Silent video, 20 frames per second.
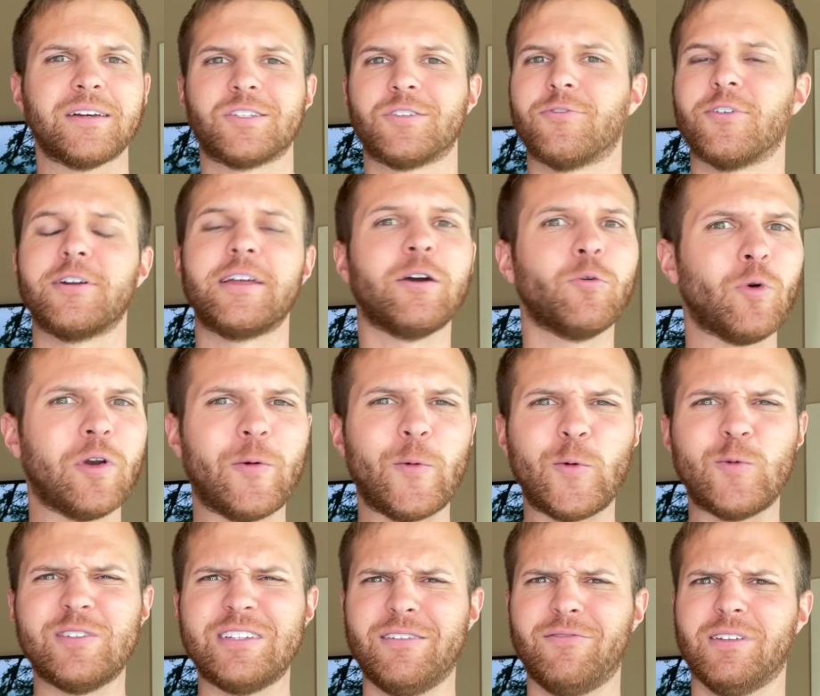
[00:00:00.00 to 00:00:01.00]
us forget what it
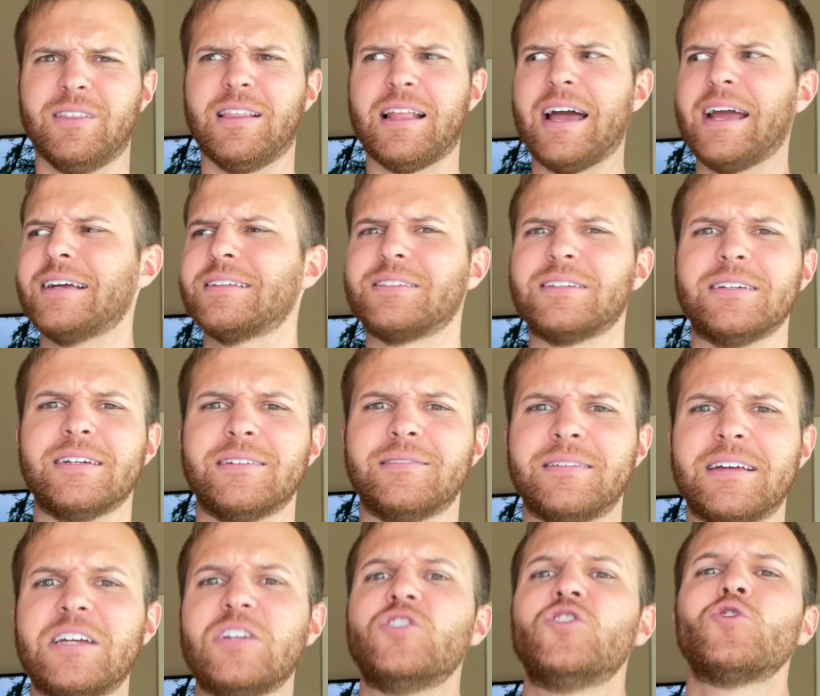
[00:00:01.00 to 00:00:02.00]
was even like to
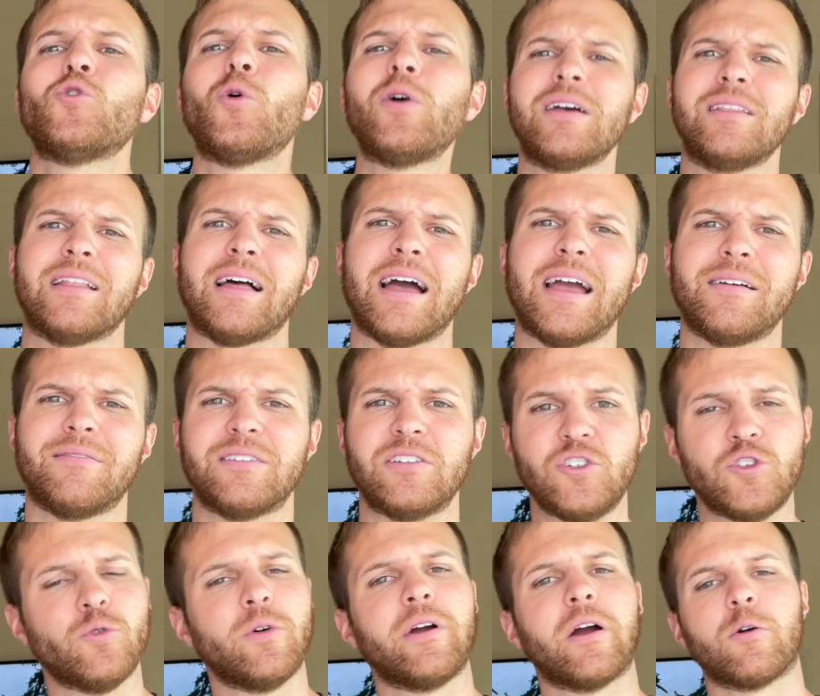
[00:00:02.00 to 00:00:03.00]
enjoy life,
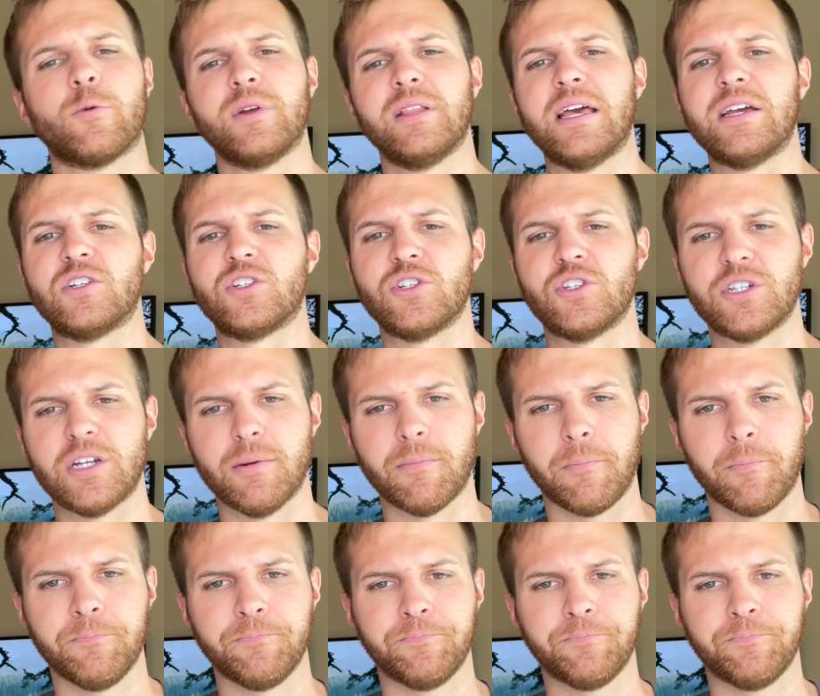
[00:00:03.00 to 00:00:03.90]
enjoy our relationship.